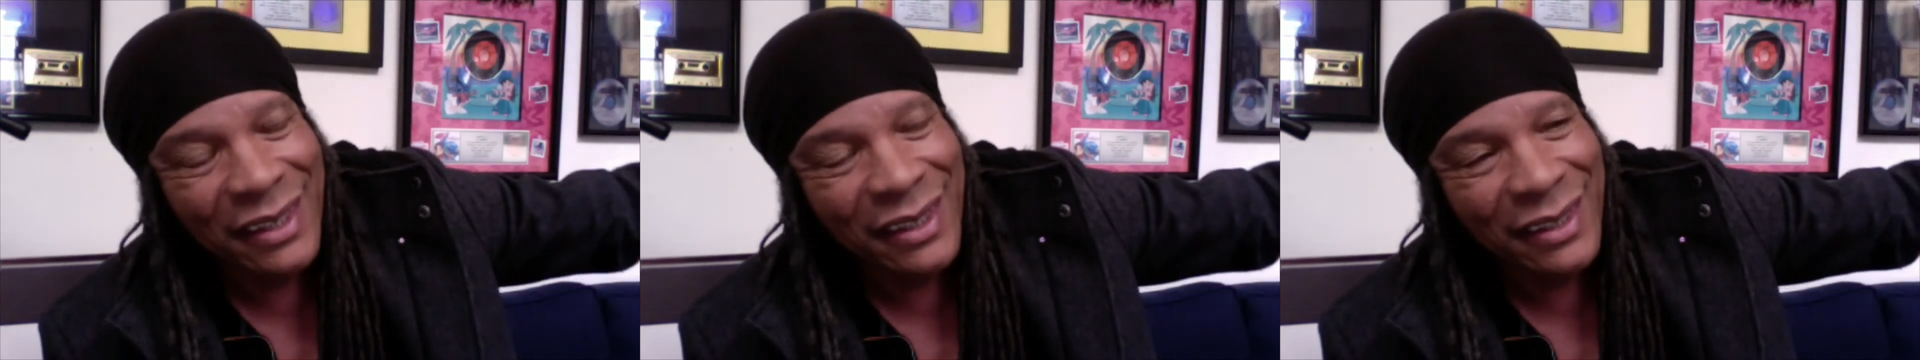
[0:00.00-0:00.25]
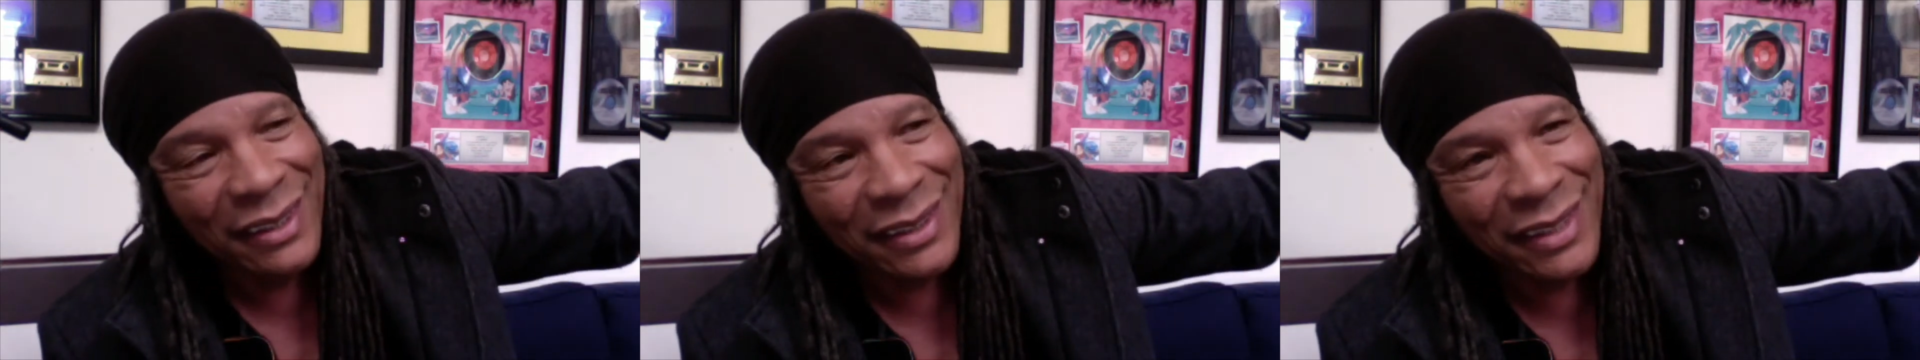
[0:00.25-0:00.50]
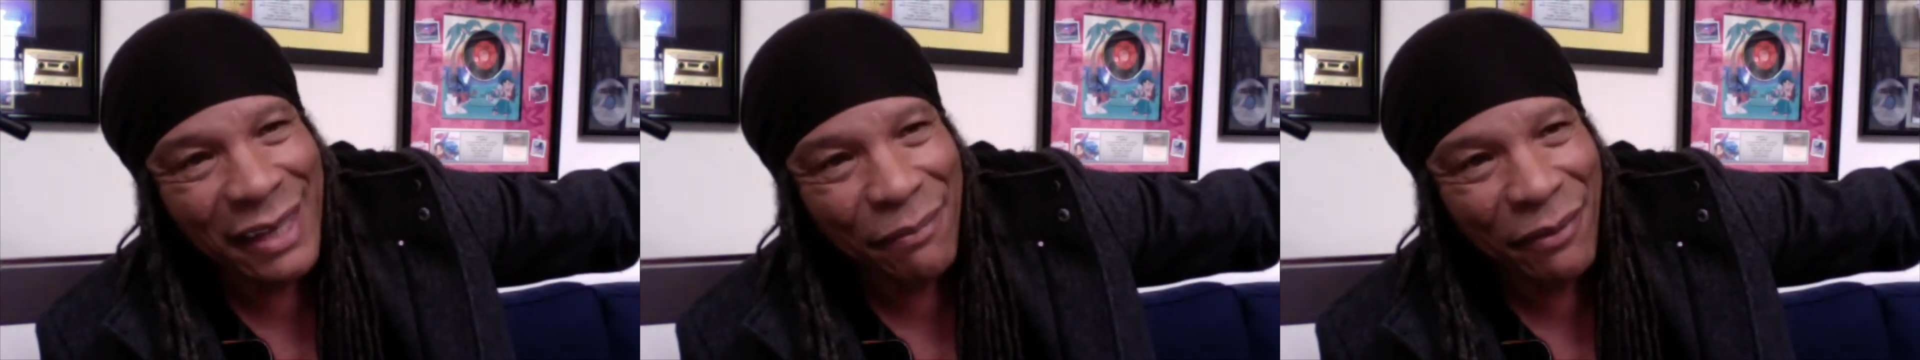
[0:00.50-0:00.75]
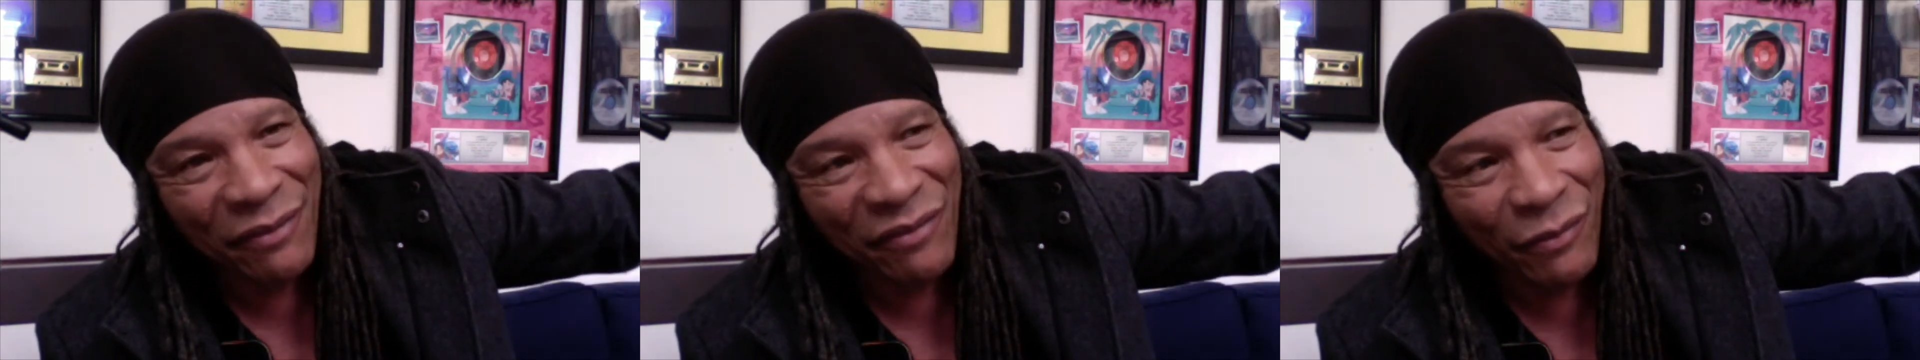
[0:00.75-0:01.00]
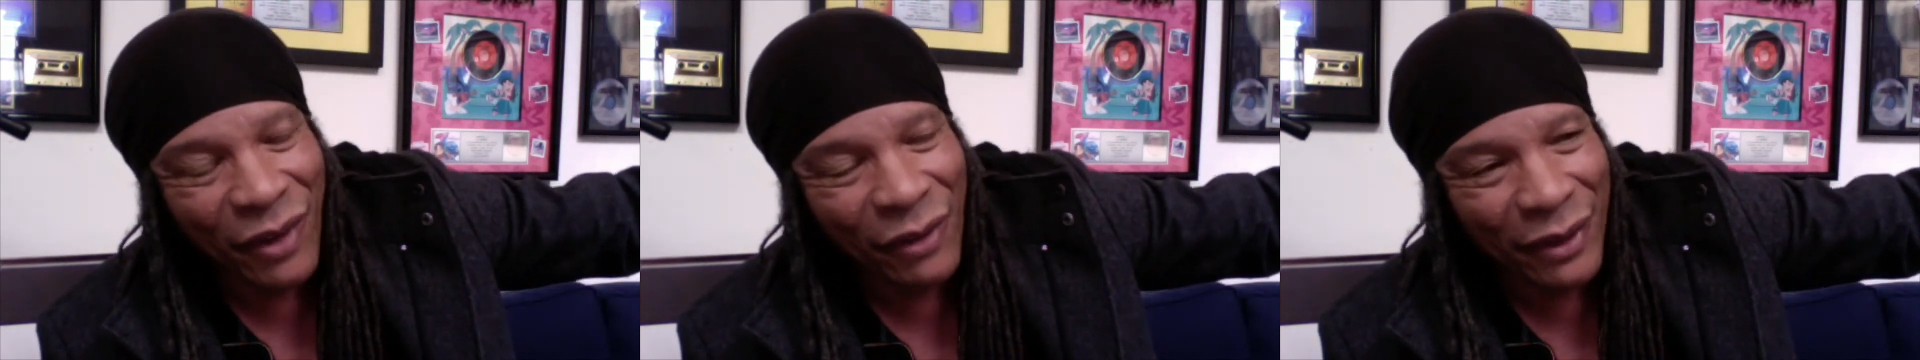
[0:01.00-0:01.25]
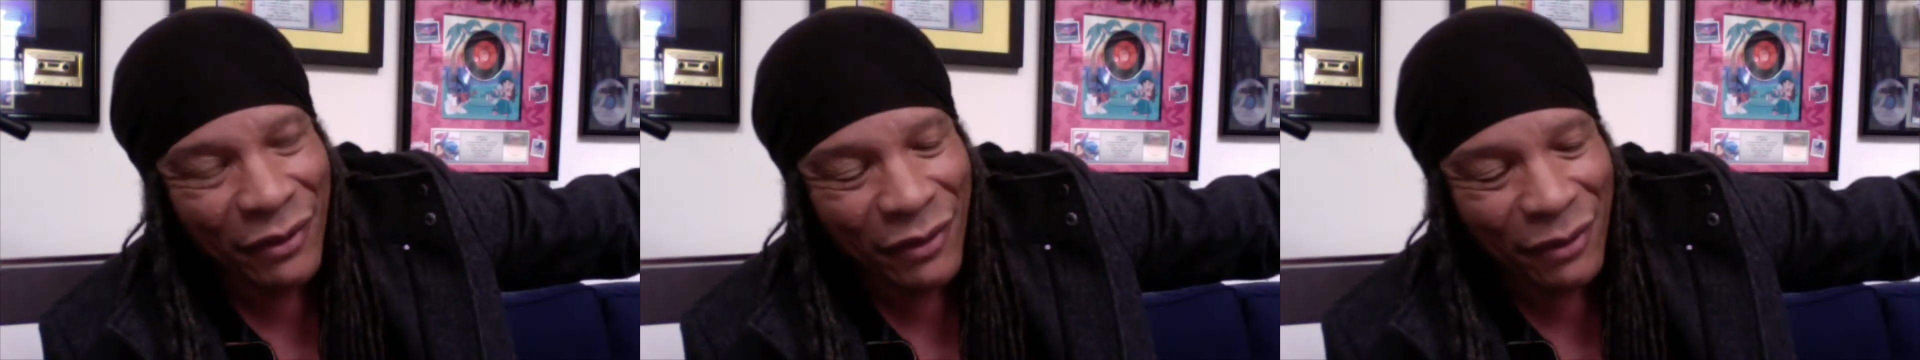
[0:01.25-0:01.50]
separate from where we
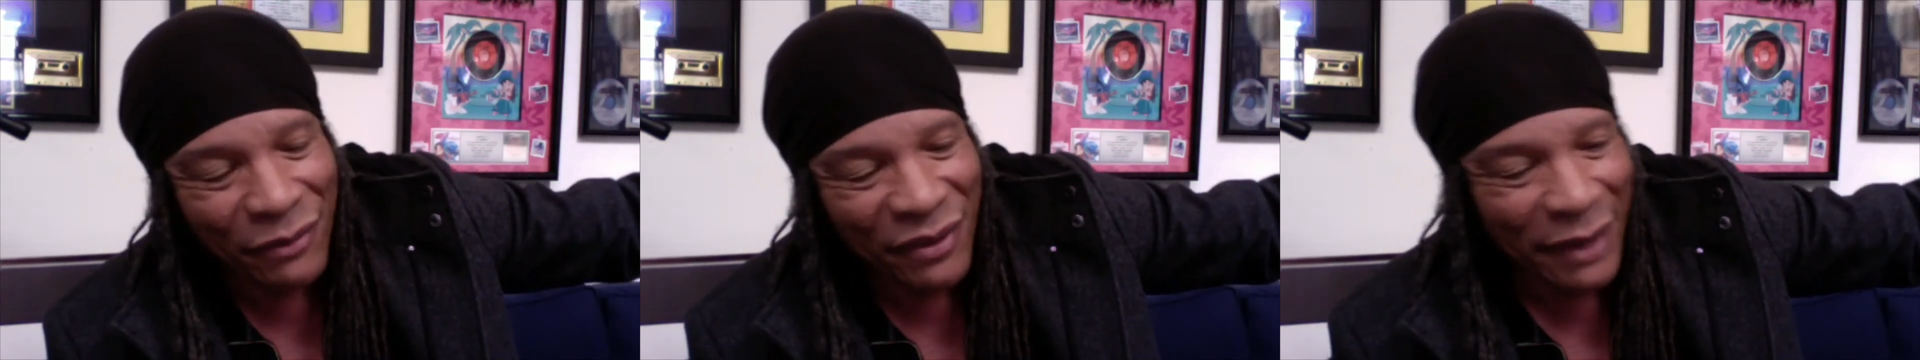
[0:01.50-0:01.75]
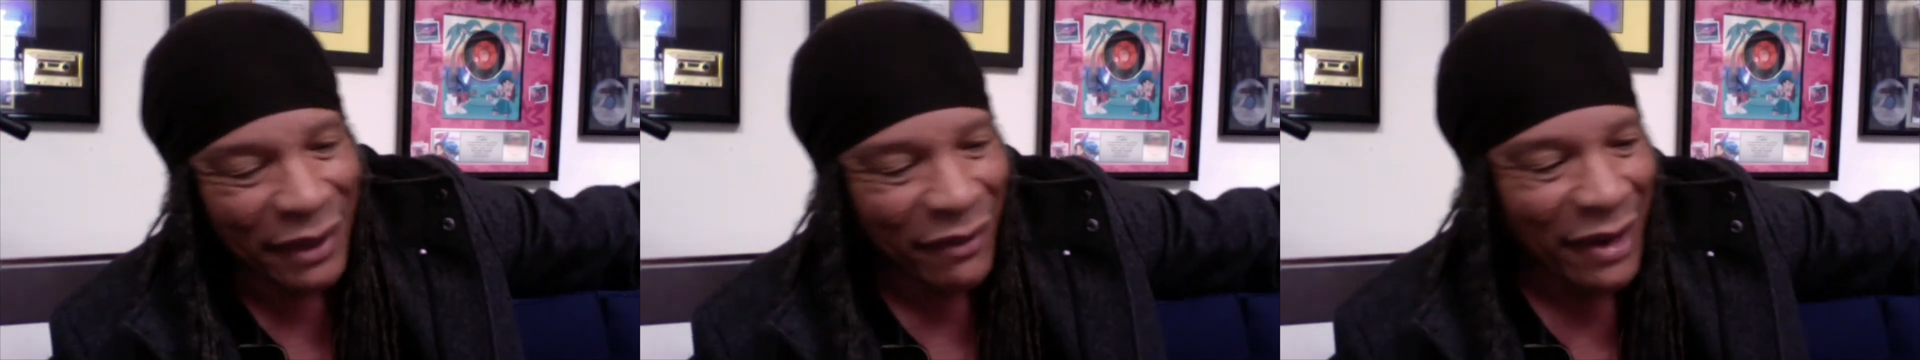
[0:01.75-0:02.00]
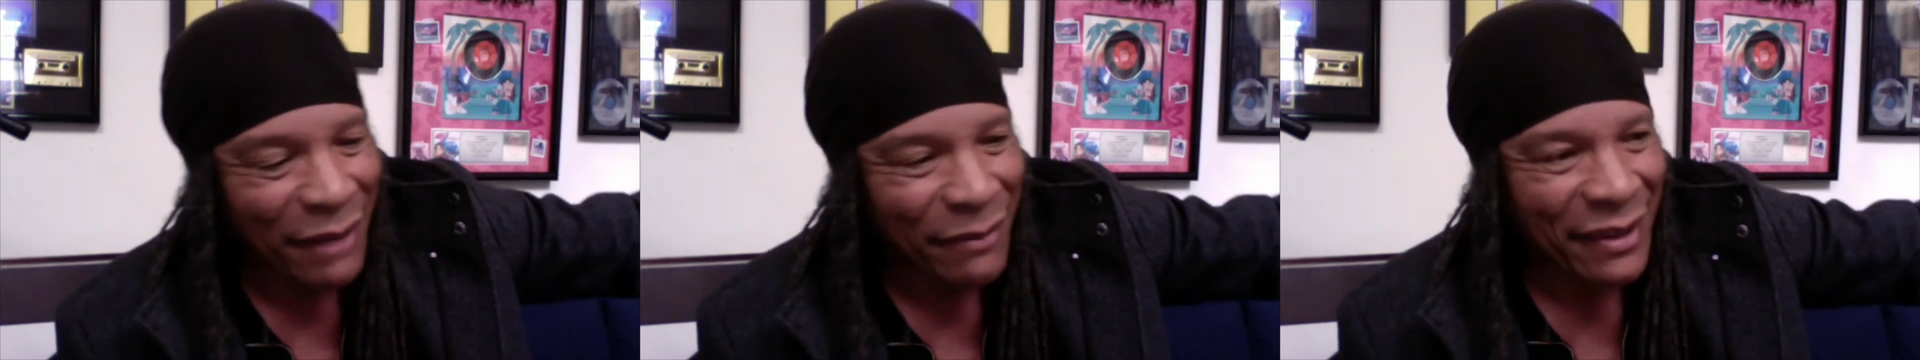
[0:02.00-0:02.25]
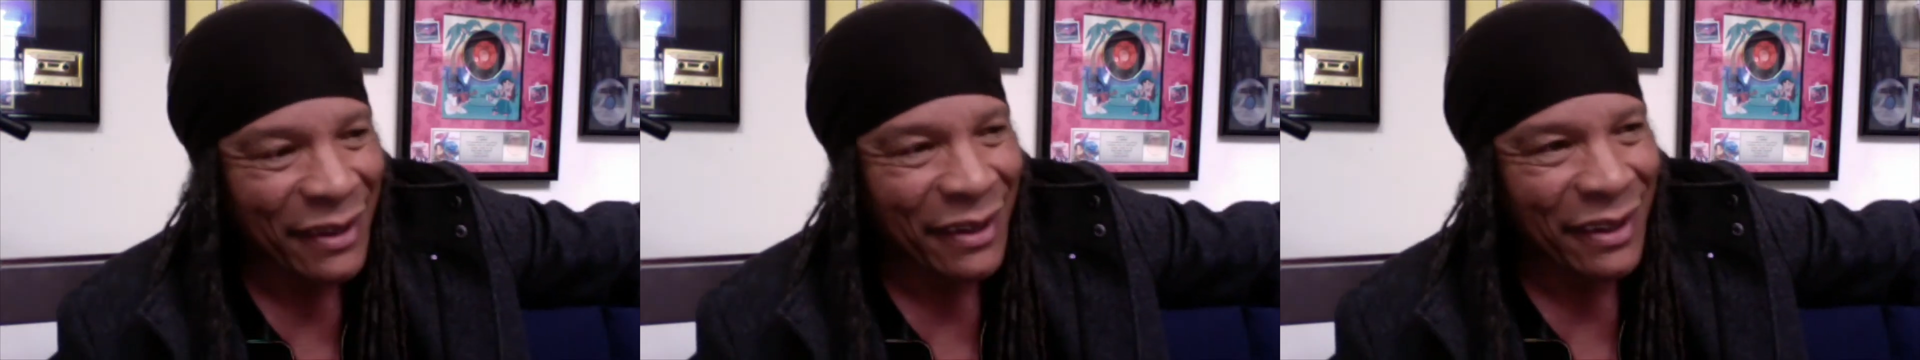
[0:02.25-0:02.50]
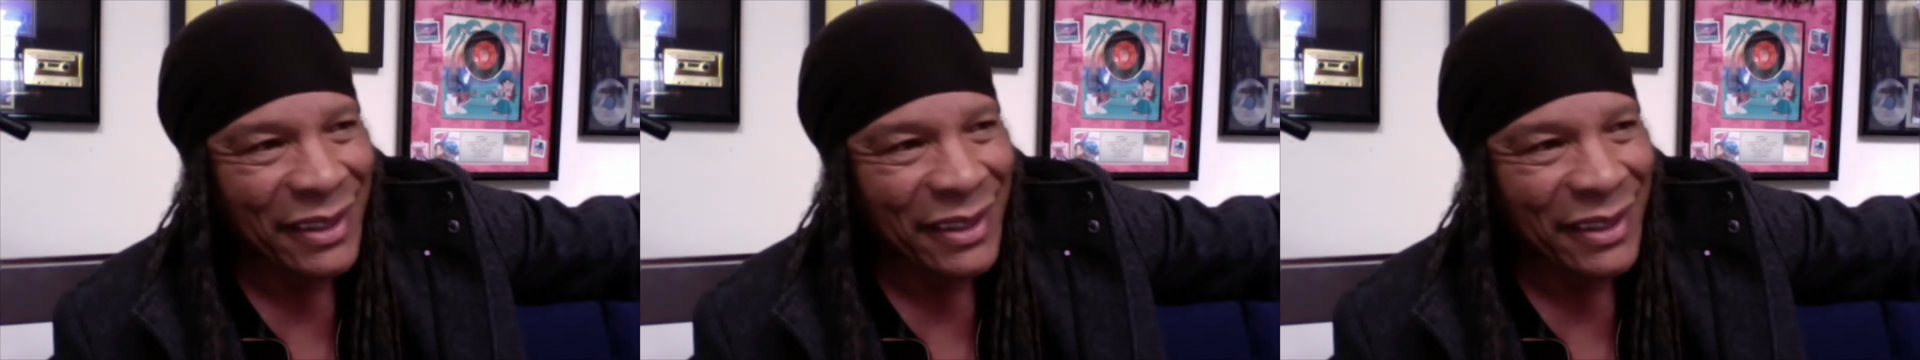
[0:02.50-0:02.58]
grew up with my grandmother.